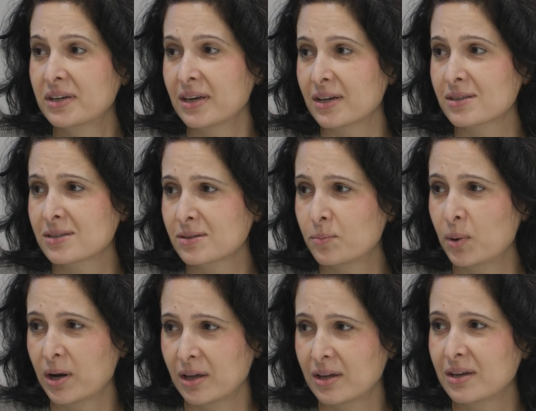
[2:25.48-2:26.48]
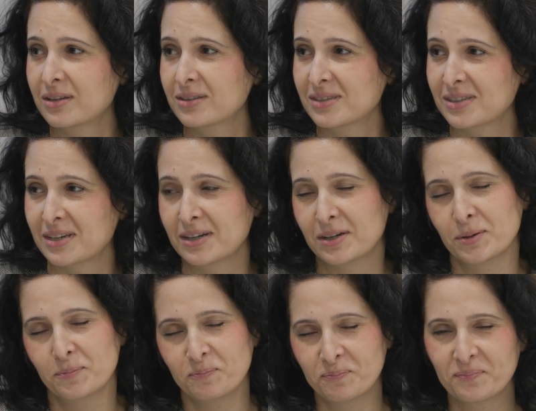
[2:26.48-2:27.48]
Yes, but it's
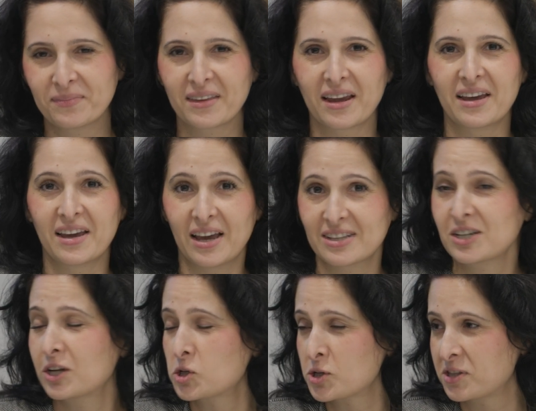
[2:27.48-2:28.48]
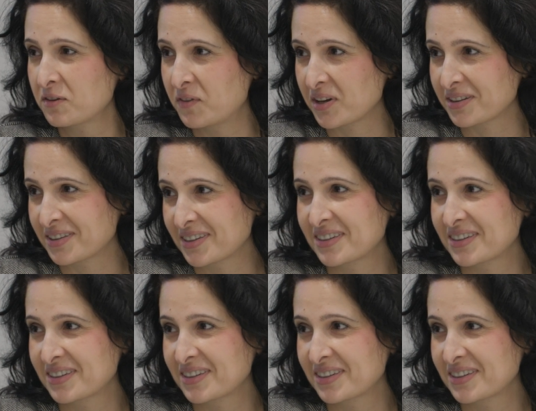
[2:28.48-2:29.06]
an interesting field,